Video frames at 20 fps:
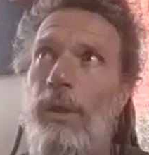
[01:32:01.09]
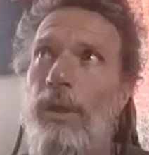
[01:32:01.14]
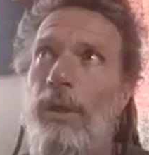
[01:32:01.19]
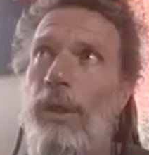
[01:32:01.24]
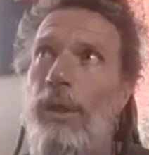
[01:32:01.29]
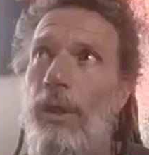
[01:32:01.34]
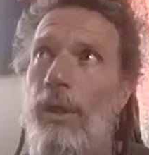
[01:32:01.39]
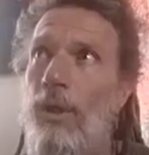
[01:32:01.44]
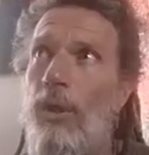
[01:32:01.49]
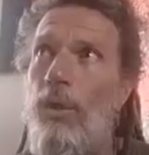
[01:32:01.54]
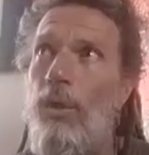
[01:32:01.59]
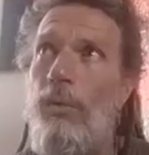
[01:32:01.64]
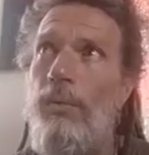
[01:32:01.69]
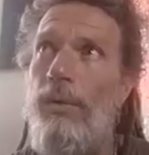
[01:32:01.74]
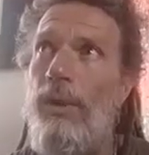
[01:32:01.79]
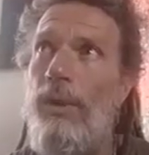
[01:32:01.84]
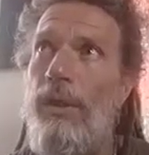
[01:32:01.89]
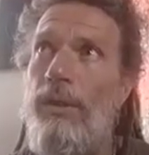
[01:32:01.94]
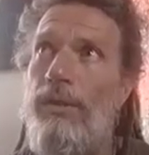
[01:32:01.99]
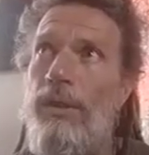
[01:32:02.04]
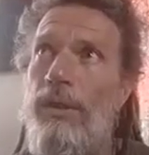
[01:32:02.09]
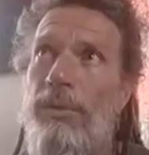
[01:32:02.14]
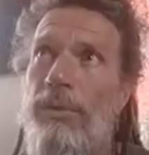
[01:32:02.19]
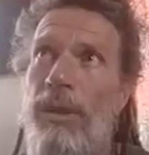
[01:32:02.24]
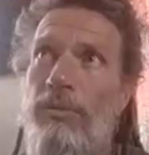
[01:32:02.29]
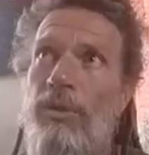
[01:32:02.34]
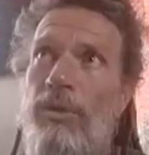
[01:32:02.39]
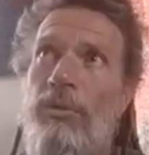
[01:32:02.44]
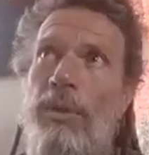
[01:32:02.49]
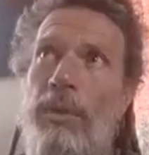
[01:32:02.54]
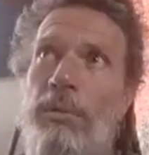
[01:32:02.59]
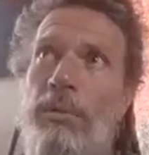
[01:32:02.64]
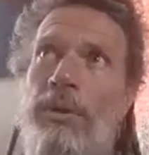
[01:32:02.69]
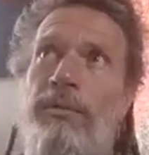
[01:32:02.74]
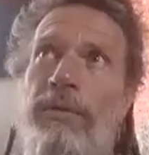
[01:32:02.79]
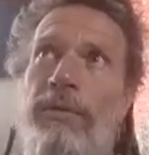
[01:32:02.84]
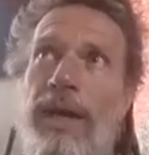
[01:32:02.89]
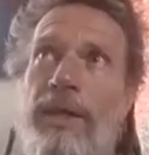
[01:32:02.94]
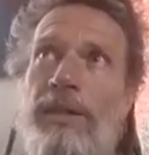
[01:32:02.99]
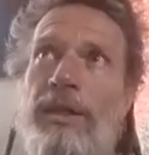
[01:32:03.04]
you know, sometimes you may be
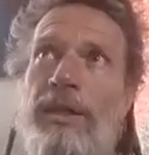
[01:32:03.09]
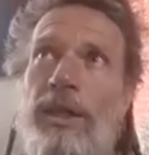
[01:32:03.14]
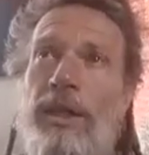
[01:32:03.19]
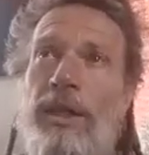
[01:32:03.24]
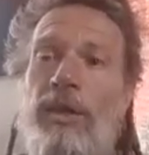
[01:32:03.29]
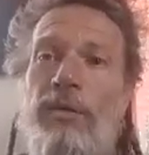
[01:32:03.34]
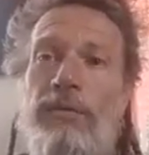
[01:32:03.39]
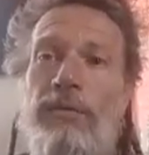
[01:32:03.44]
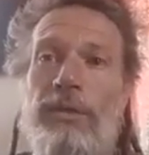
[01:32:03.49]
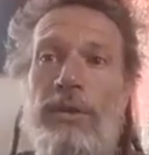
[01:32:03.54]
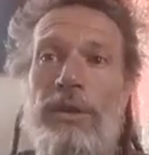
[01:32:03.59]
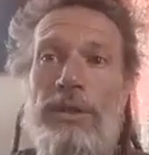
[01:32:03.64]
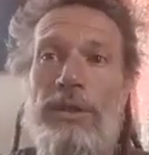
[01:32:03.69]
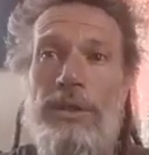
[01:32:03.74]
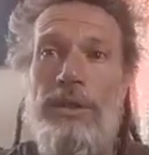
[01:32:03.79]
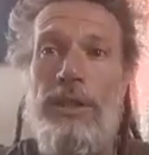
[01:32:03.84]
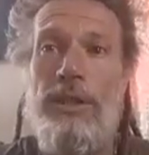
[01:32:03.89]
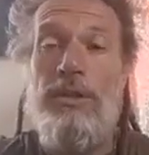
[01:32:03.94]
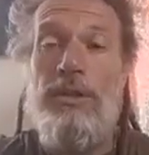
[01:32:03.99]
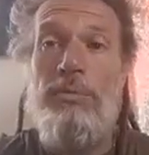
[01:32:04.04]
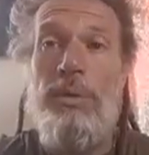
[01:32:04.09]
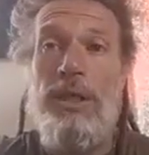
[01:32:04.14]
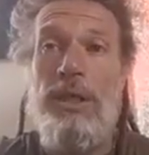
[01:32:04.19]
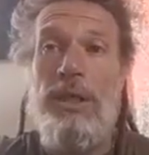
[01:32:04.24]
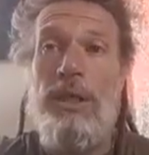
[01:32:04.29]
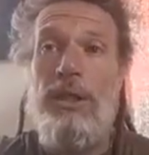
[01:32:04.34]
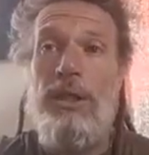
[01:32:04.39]
fasting and you feel the sense of being a